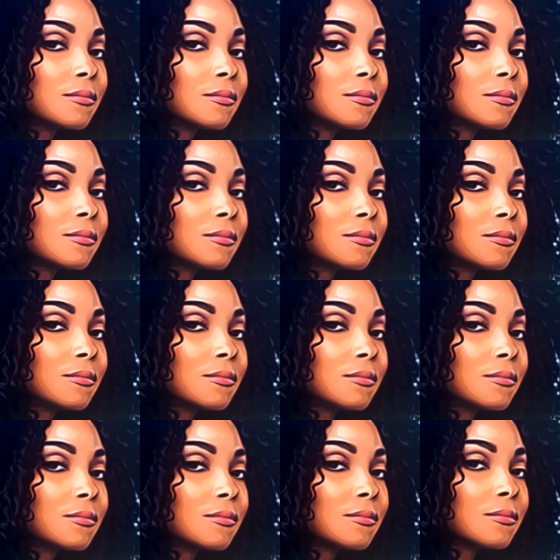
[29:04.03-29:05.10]
is showing
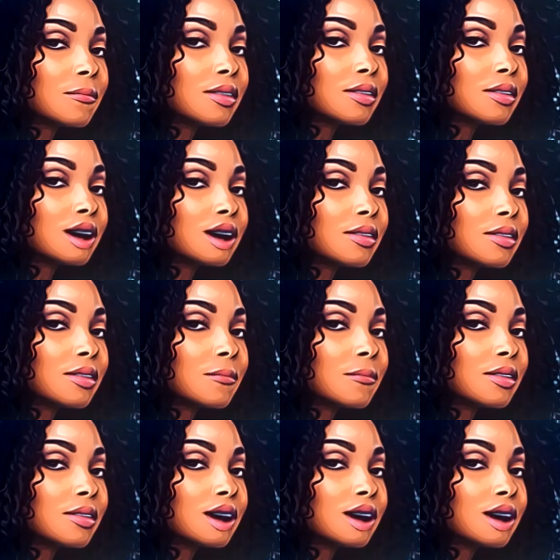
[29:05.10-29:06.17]
her where he grew up,
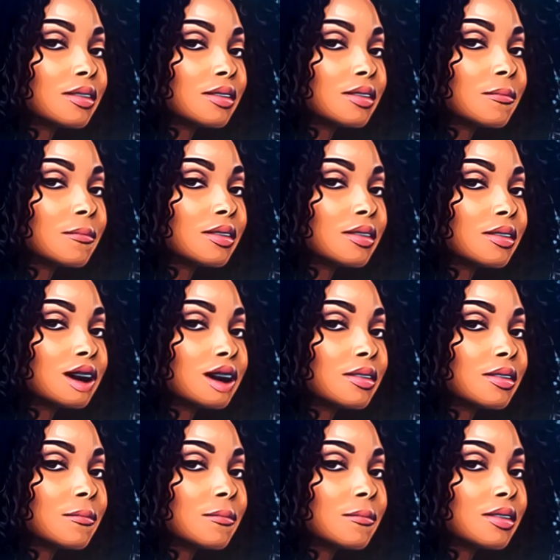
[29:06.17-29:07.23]
right? With his
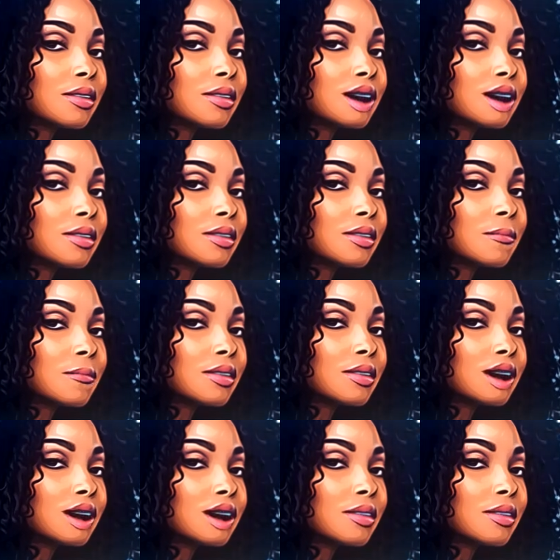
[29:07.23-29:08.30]
brother raising him.
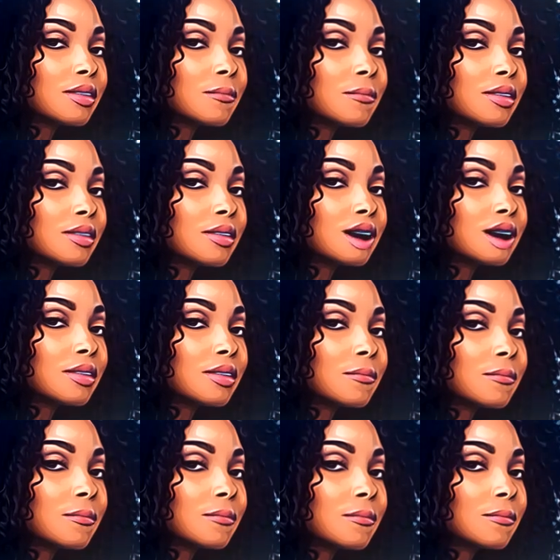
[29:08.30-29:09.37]
And Justin
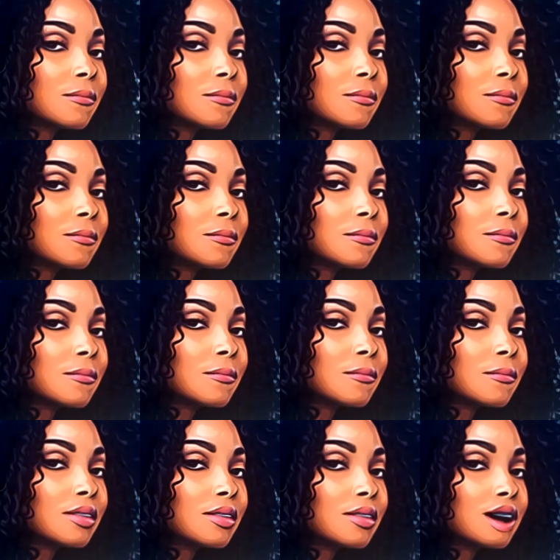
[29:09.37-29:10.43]
said that, you know, he was
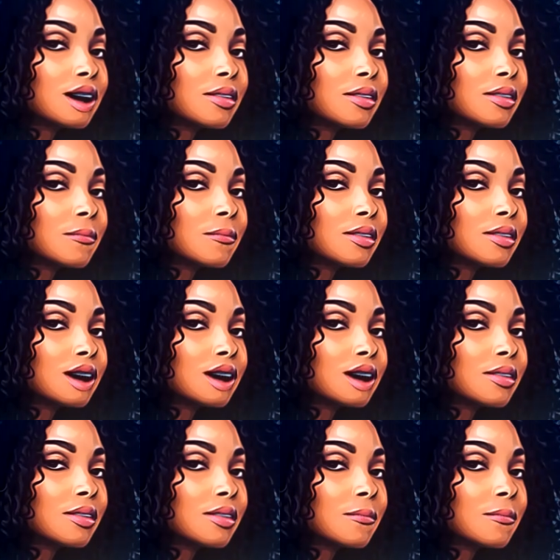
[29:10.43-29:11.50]
pretty sheltered
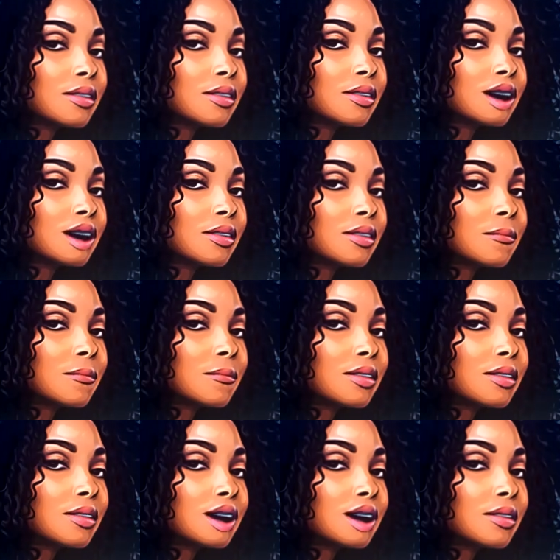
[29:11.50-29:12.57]
before moving there
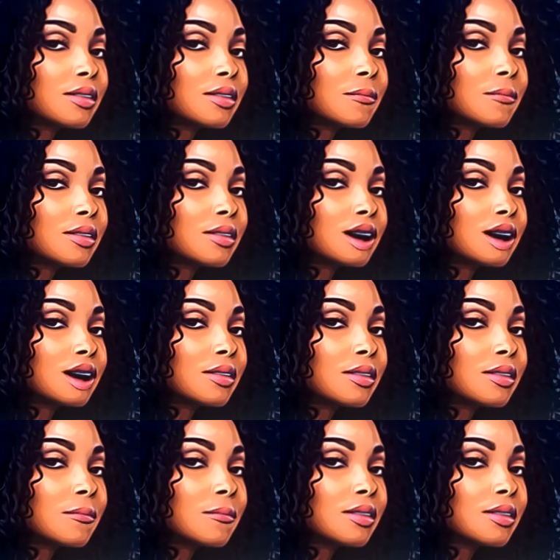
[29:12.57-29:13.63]
and he had never left
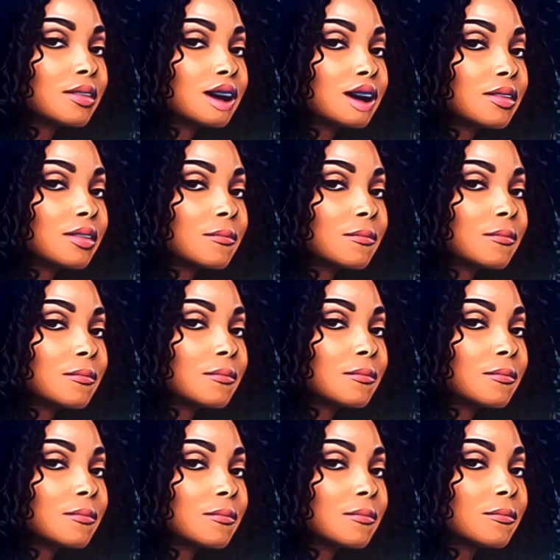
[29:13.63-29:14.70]
his neighborhood in
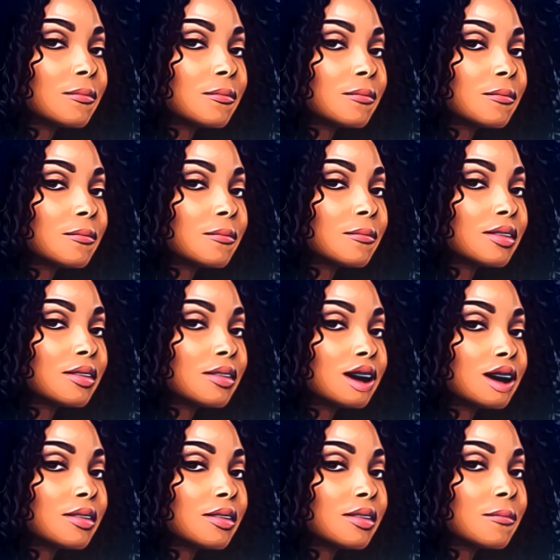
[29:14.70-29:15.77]
Alabama. So he
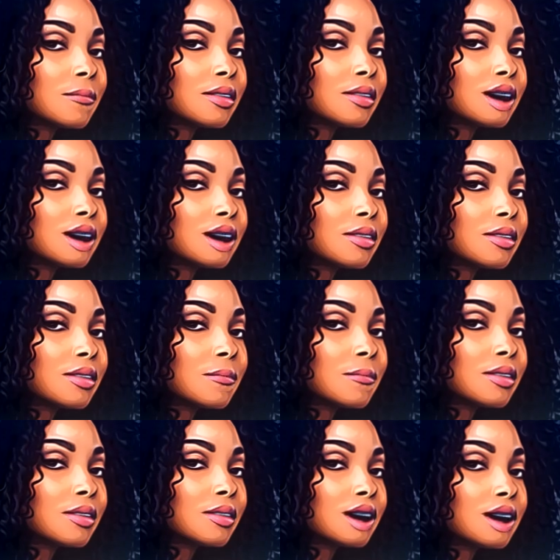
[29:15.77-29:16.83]
told her that him and
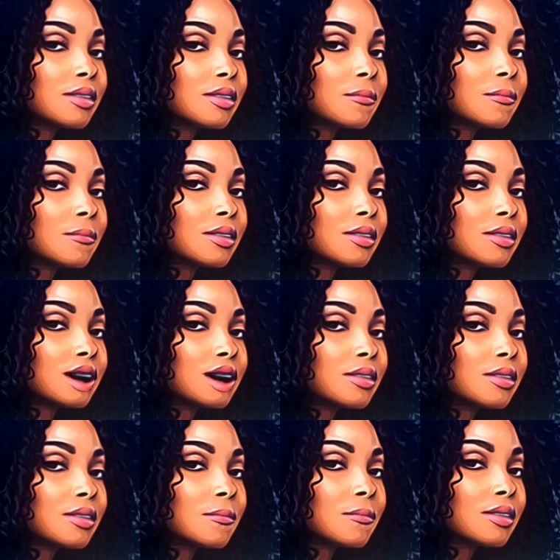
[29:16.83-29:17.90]
his brother they shared a
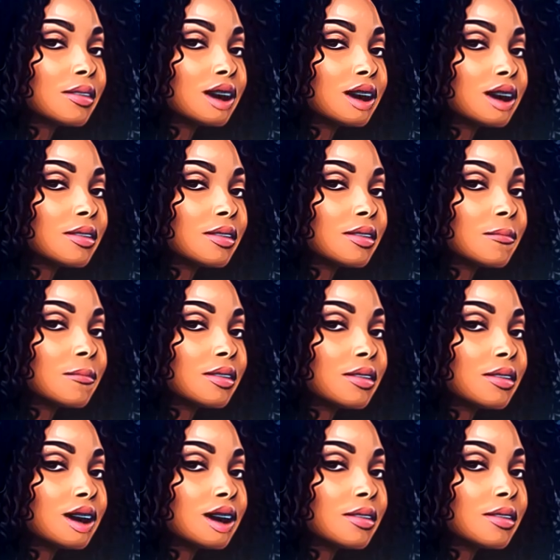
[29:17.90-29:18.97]
king size bed,
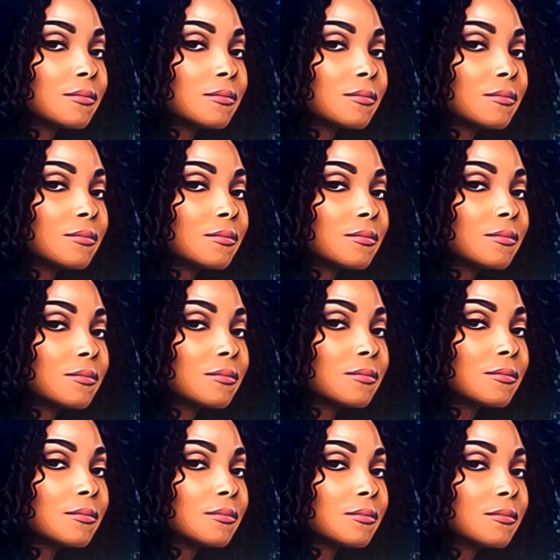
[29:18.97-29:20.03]
and she's like, "So how old were
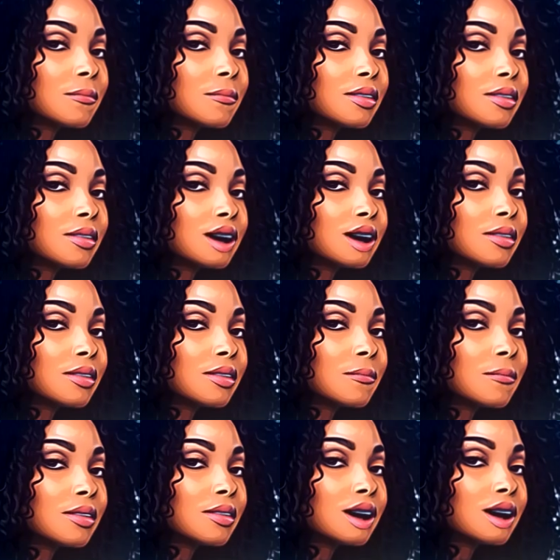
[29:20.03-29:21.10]
you?" He said, "Well, the brother was
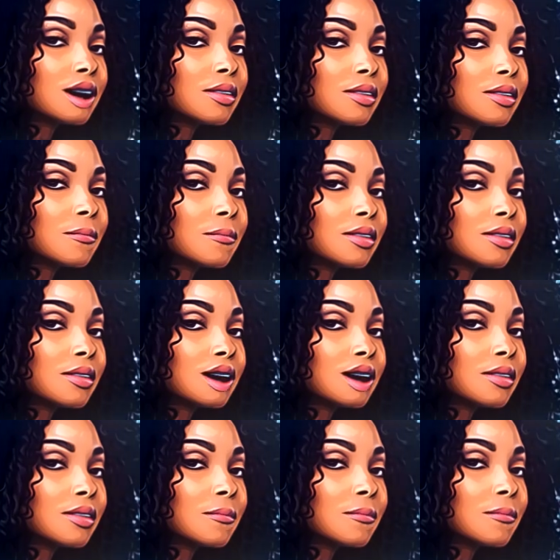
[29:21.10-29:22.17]
19 and he was
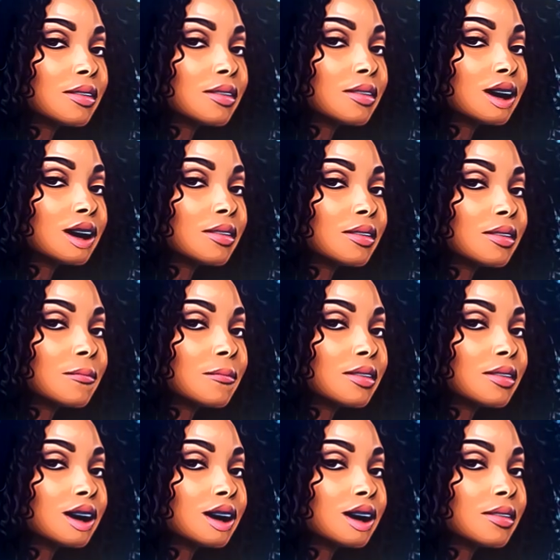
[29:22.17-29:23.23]
13, and he would
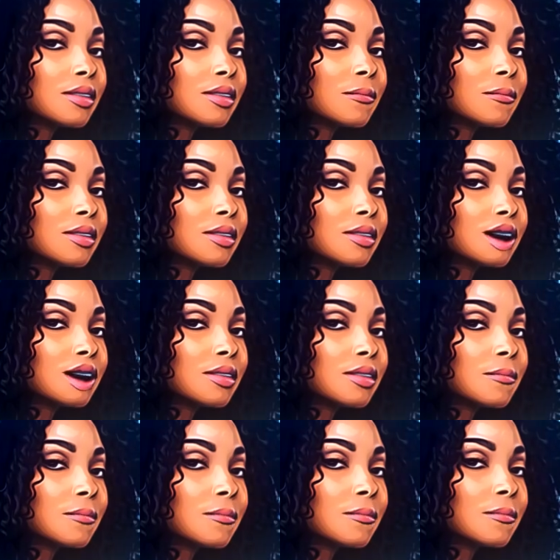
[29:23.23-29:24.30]
discipline him and spank
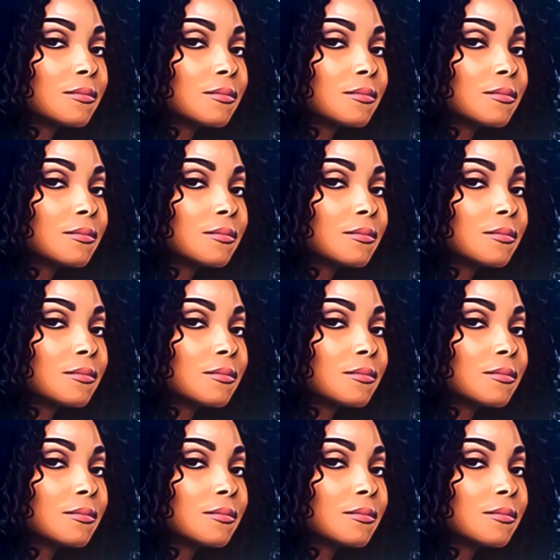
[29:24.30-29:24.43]
him,